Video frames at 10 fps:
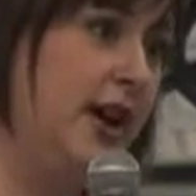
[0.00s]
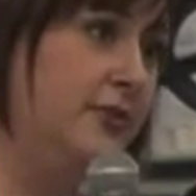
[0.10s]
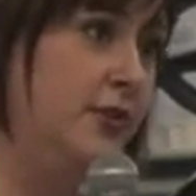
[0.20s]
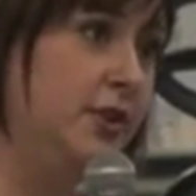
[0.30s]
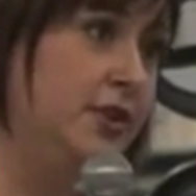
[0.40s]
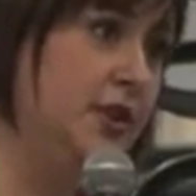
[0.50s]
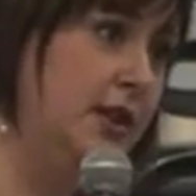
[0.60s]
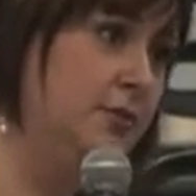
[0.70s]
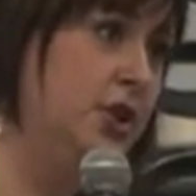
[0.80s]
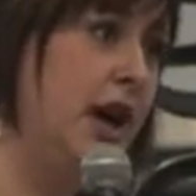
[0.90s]
5 foot
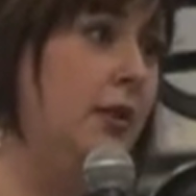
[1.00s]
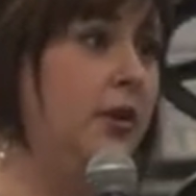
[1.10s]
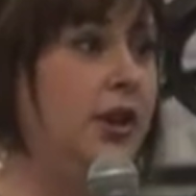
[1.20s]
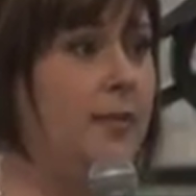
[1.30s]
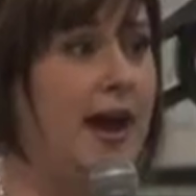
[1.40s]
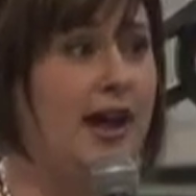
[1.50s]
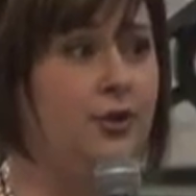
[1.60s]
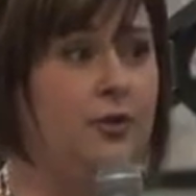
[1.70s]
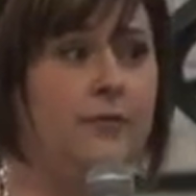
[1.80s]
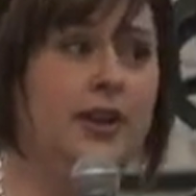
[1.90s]
steam shower in the
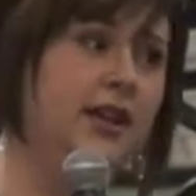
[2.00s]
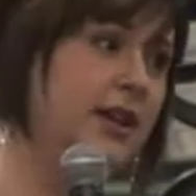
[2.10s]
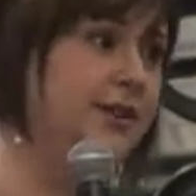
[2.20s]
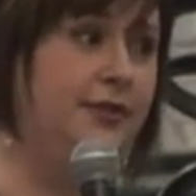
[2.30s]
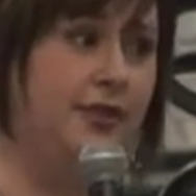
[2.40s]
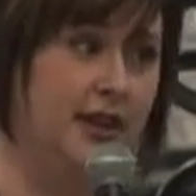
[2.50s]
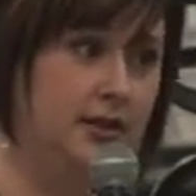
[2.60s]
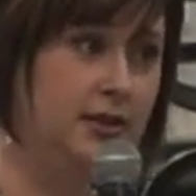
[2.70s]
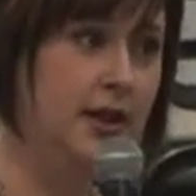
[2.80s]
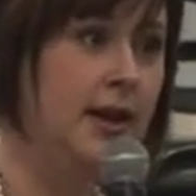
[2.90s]
bathroom really doesn't
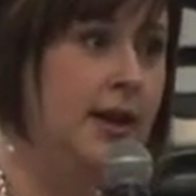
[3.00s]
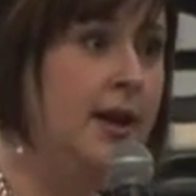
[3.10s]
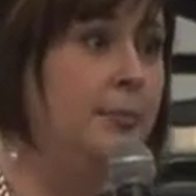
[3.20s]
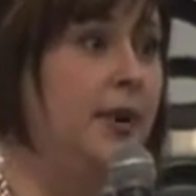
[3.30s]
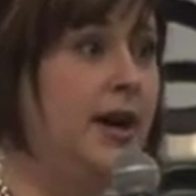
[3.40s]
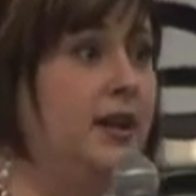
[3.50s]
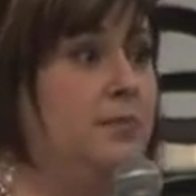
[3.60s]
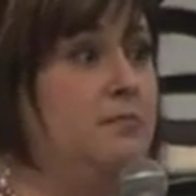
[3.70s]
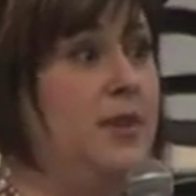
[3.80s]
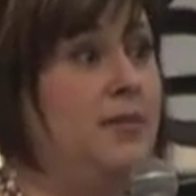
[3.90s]
fit,
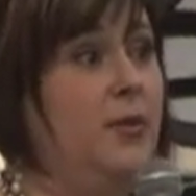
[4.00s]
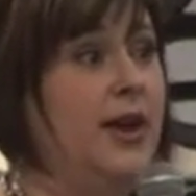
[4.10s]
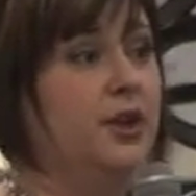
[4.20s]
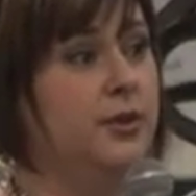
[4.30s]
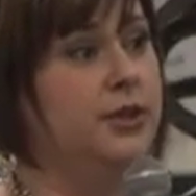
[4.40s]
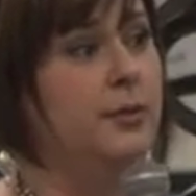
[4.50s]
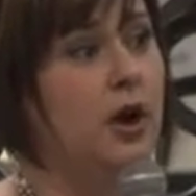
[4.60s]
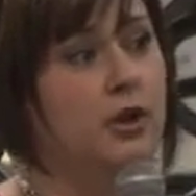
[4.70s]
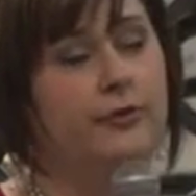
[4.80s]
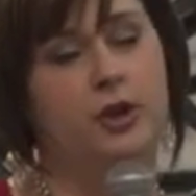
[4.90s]
but maybe we can do a
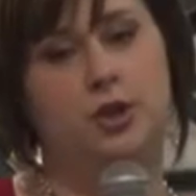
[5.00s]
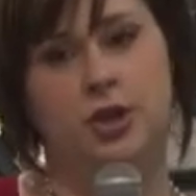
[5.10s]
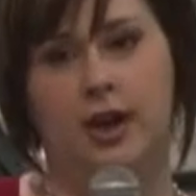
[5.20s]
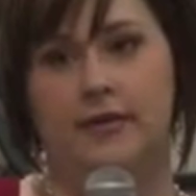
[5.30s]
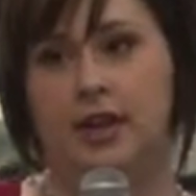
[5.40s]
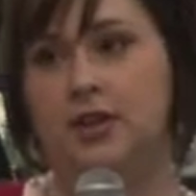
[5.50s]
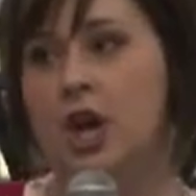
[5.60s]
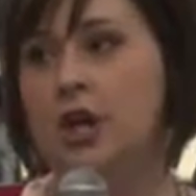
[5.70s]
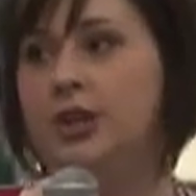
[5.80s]
smaller version of it.